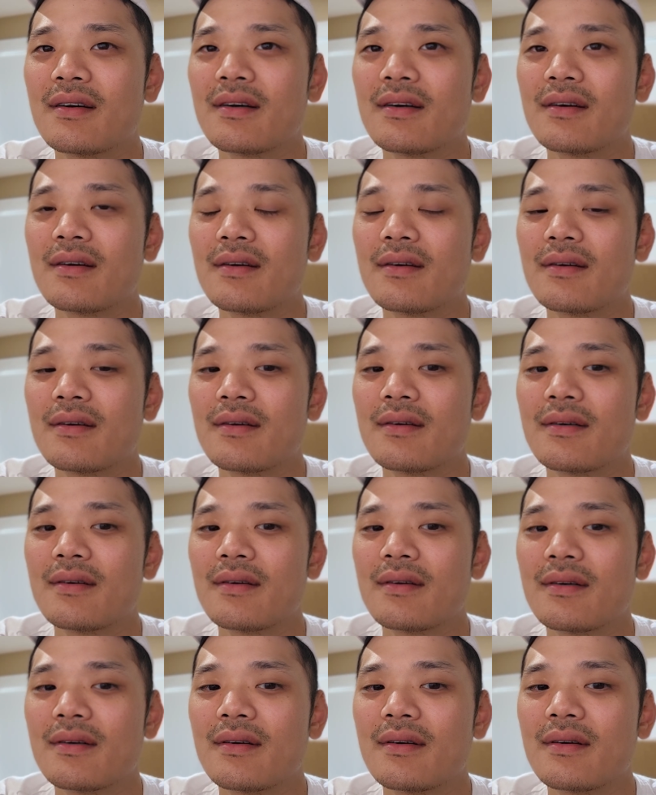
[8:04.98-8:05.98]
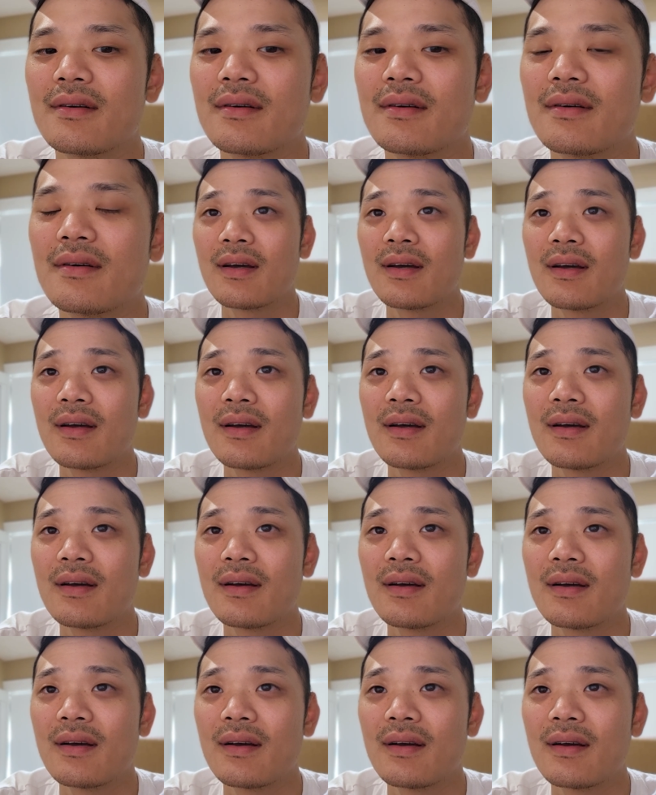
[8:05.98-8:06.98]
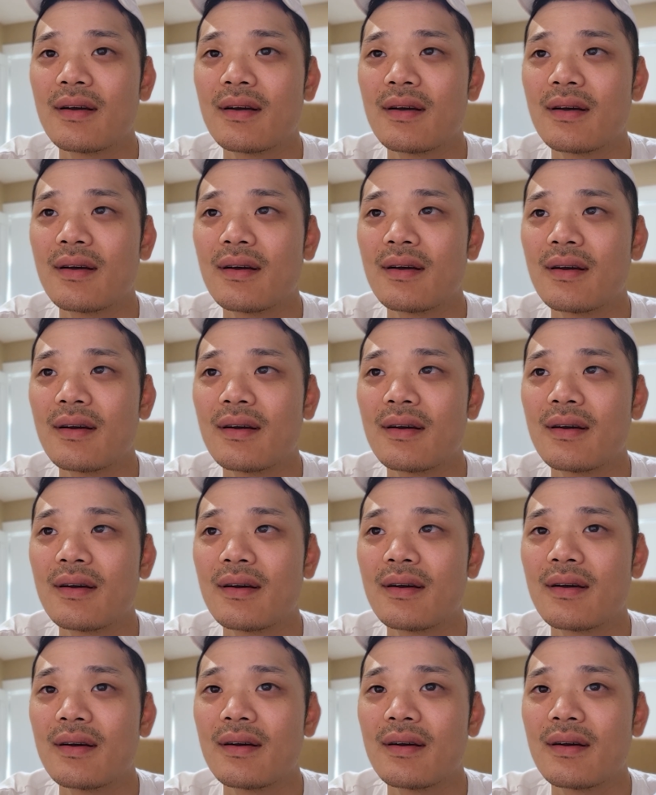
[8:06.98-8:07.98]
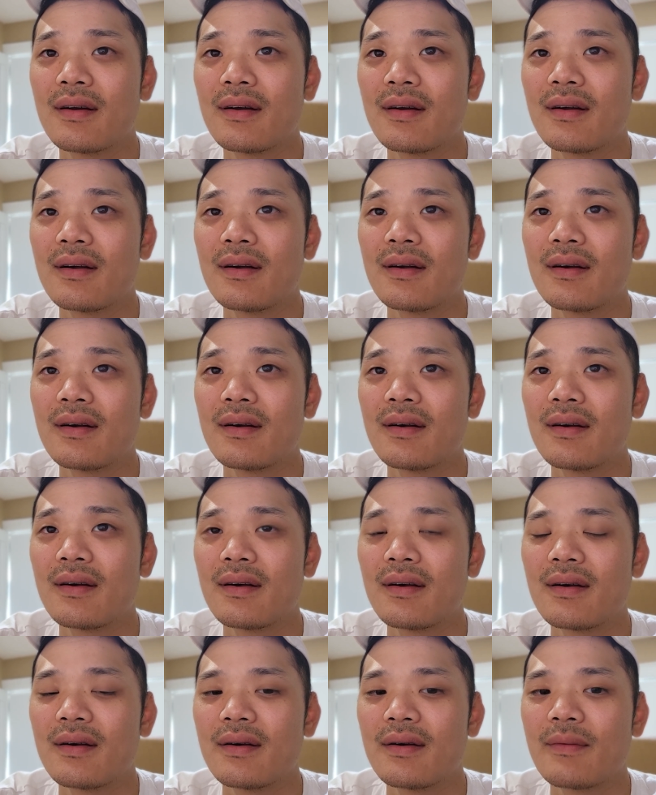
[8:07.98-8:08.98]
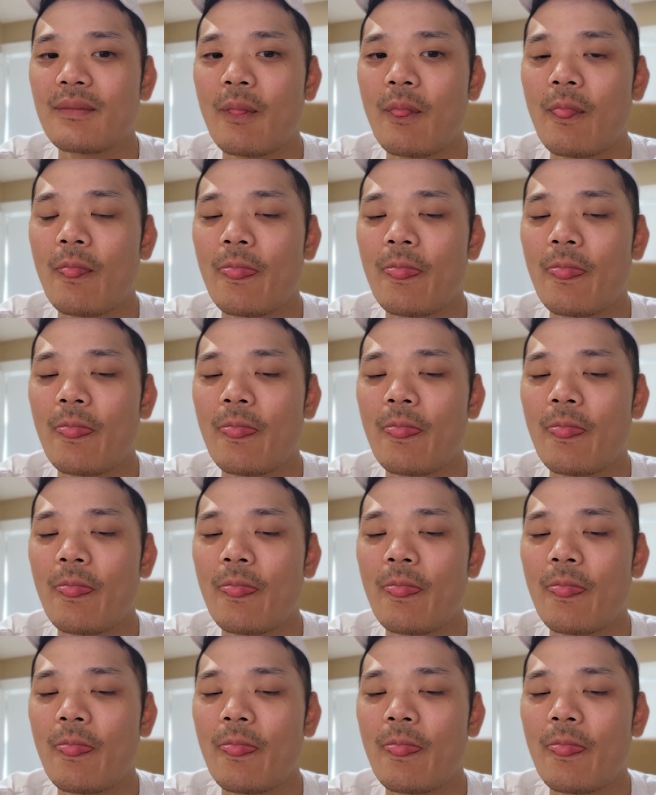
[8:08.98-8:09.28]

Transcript: (no one is talking)